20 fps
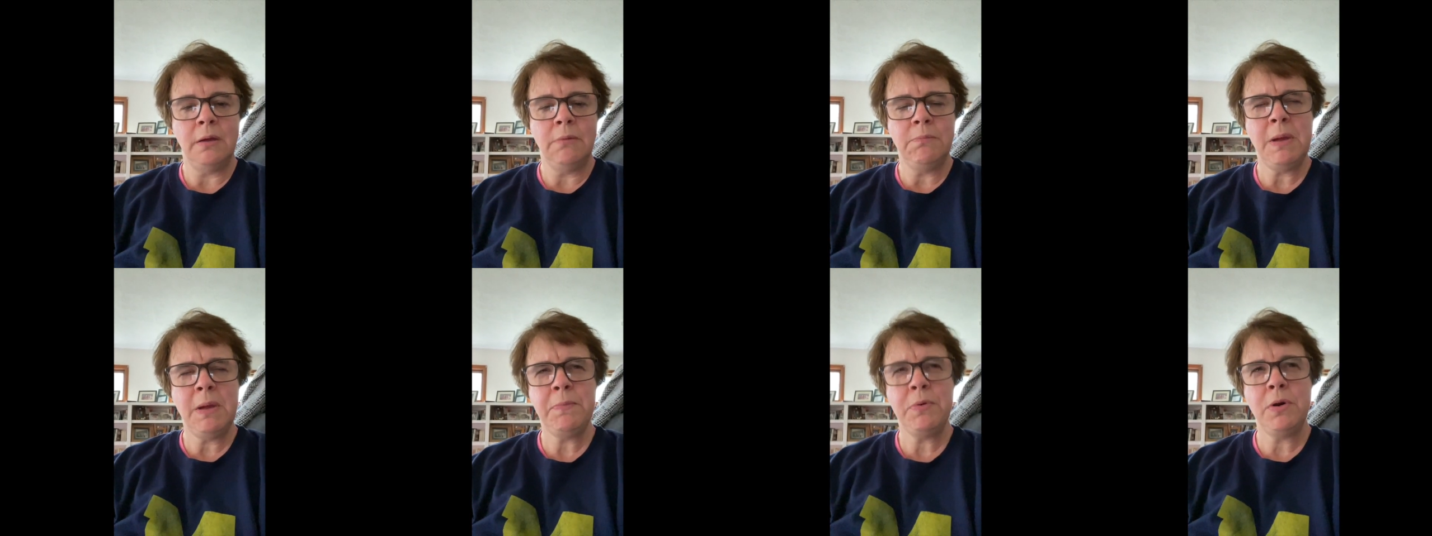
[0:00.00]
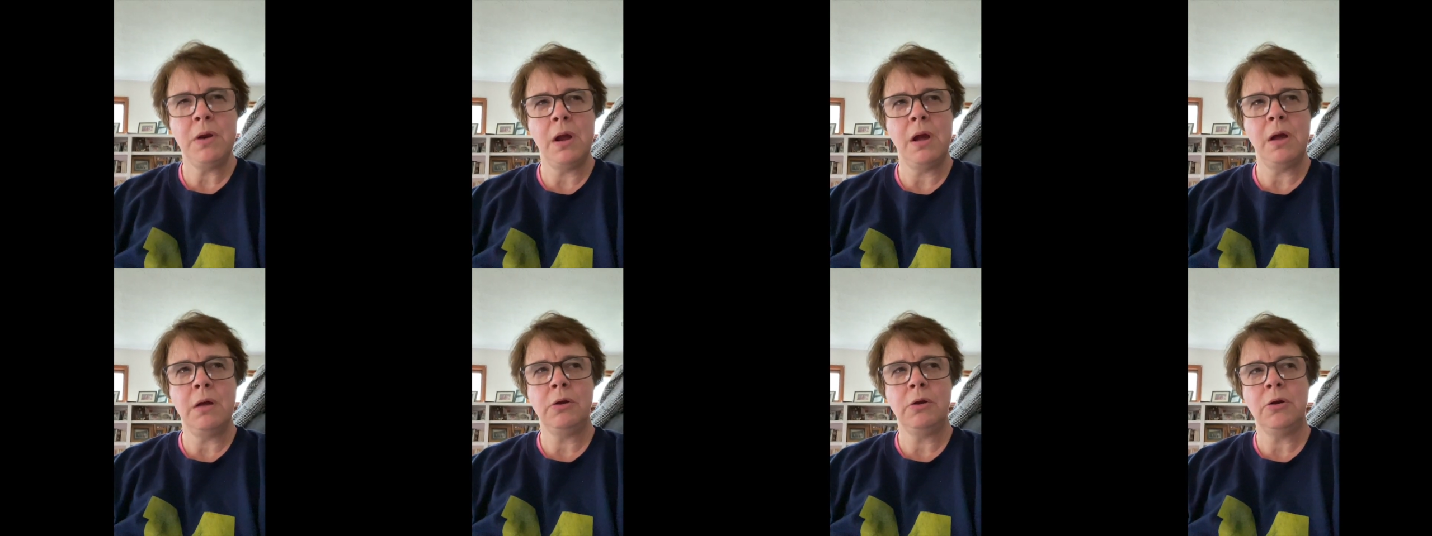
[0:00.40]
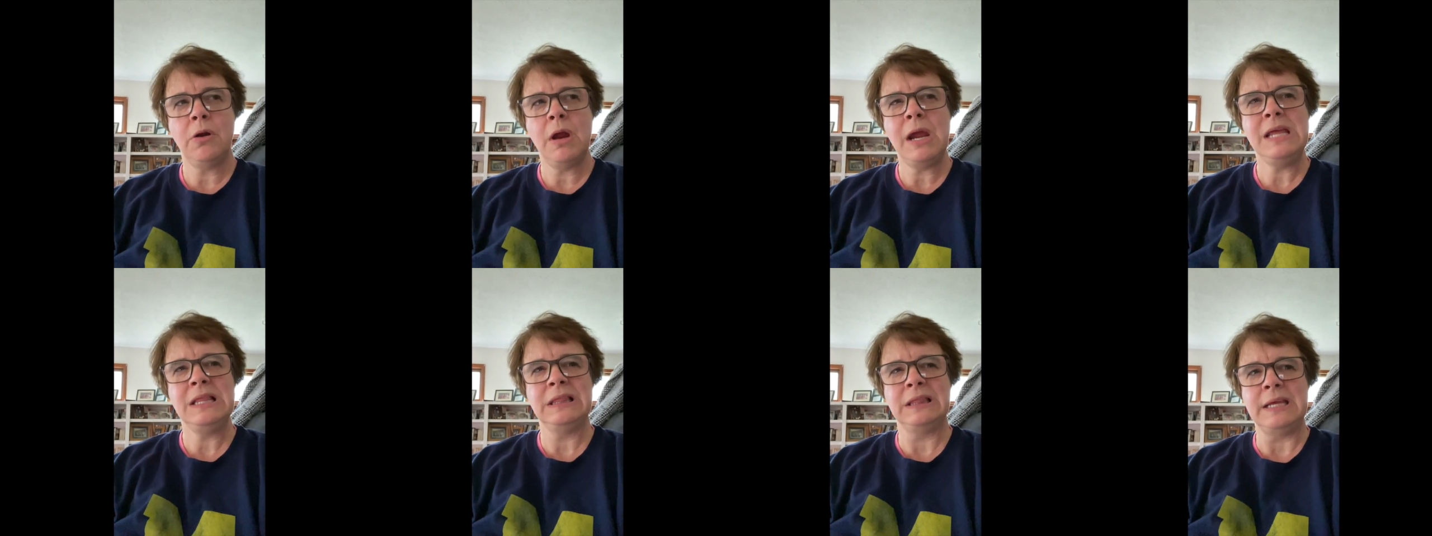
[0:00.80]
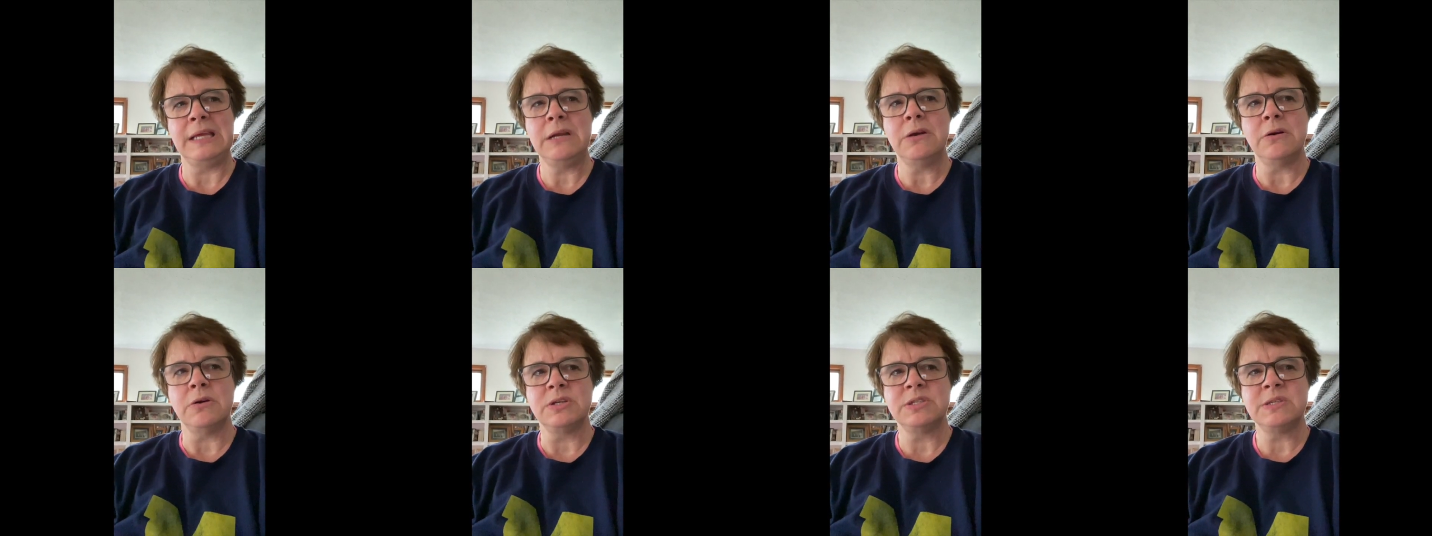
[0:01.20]
Remember, a great
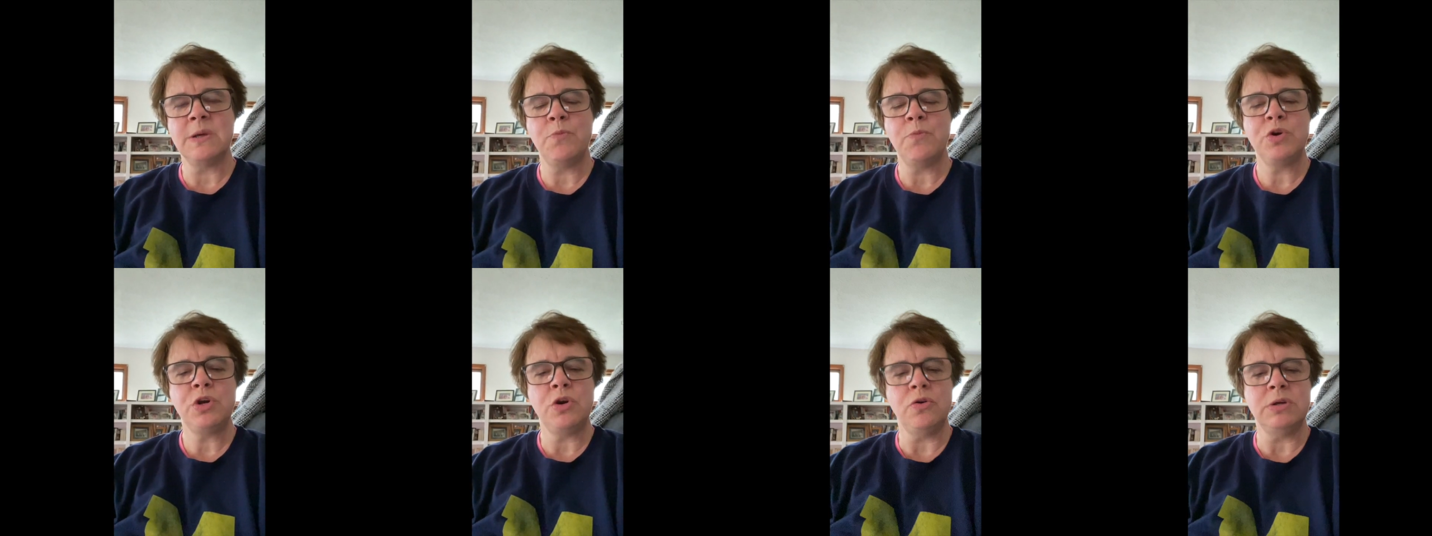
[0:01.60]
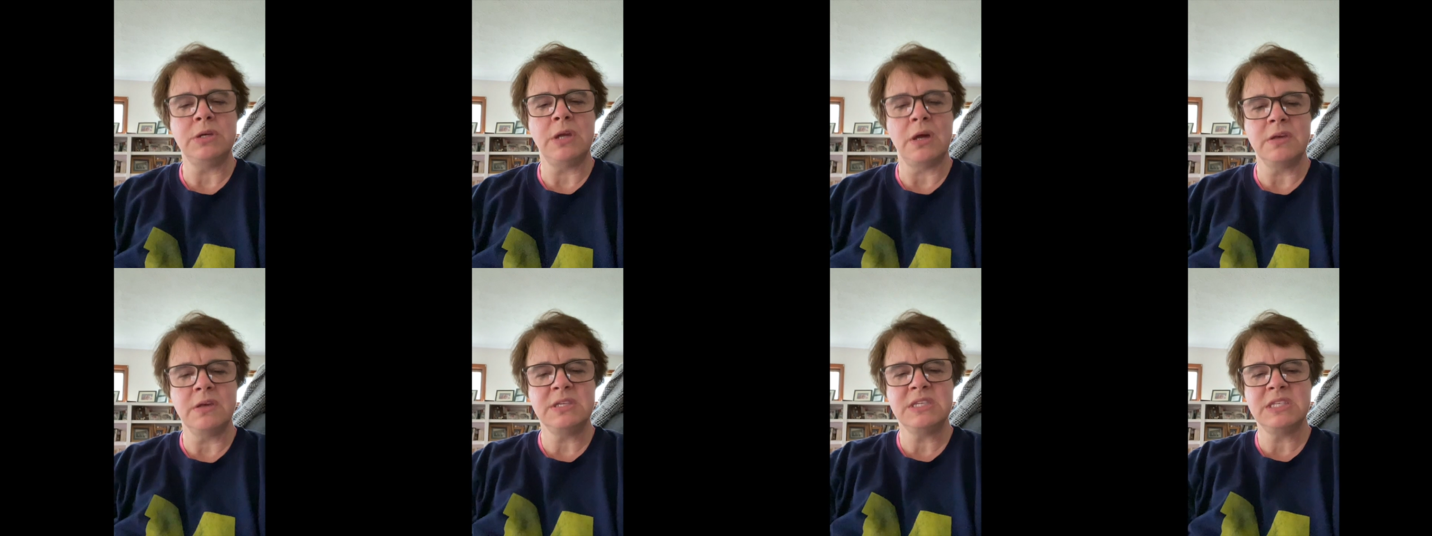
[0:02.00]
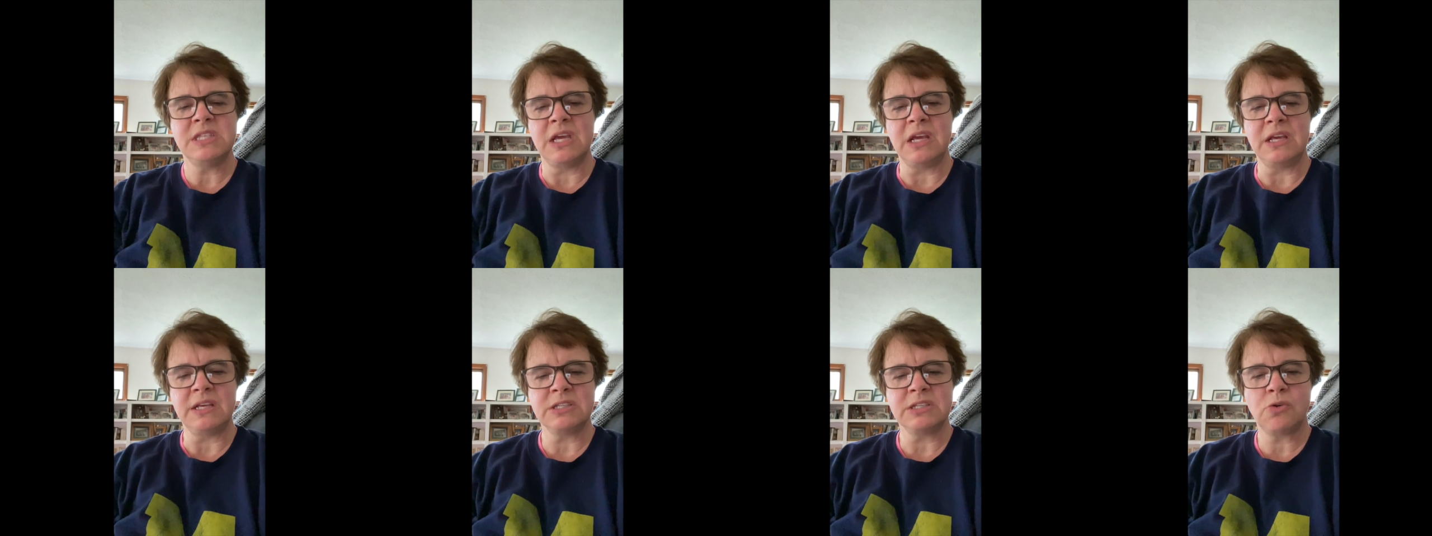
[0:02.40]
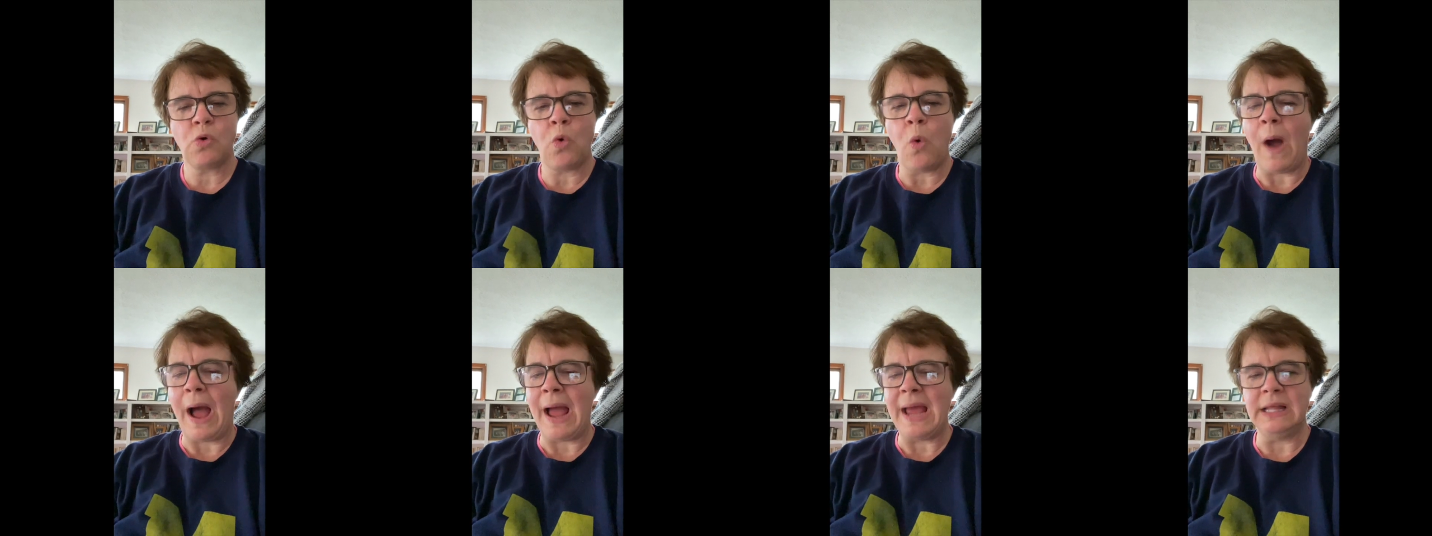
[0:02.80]
leader is someone who does things
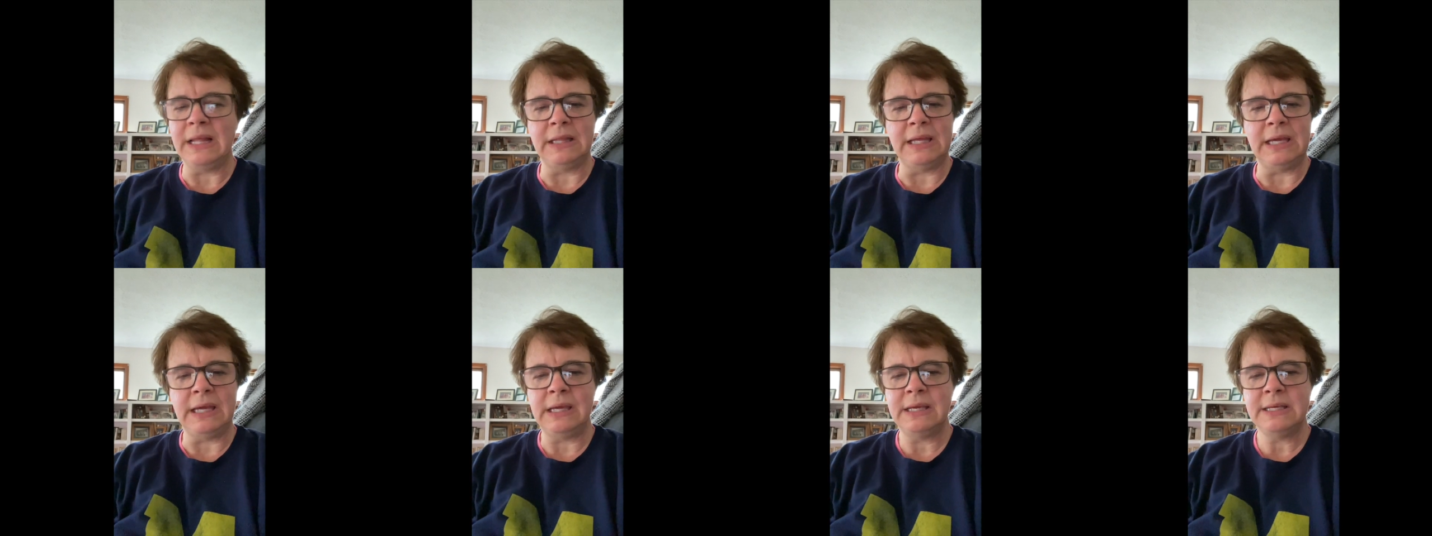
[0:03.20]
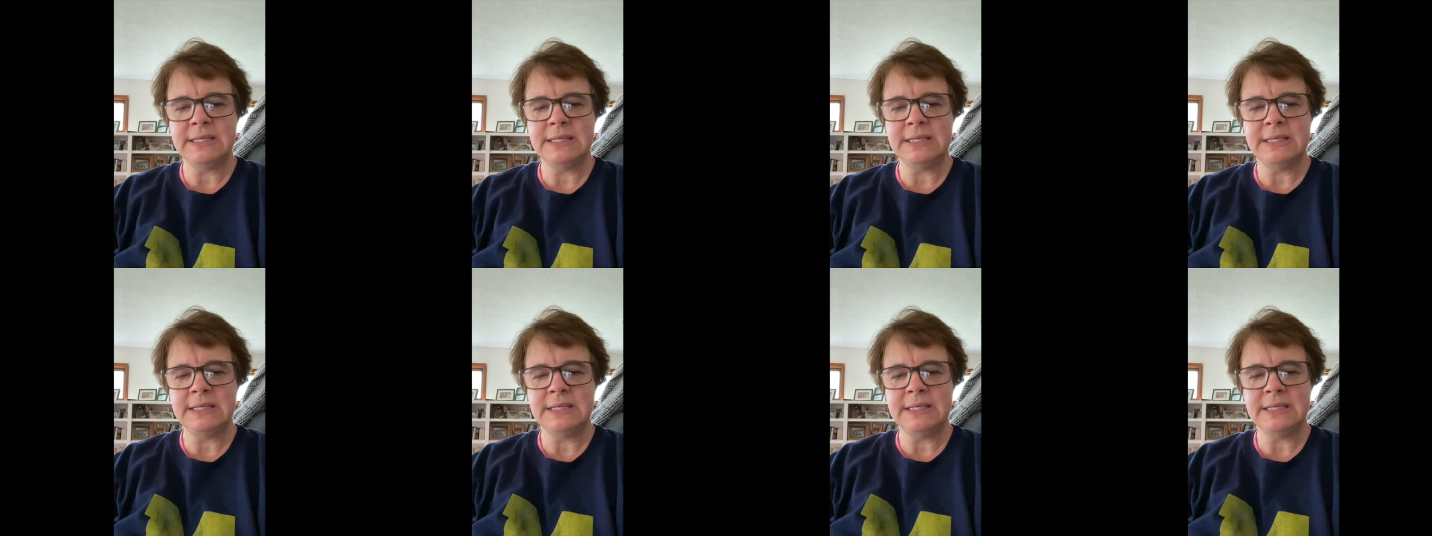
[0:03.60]
quietly,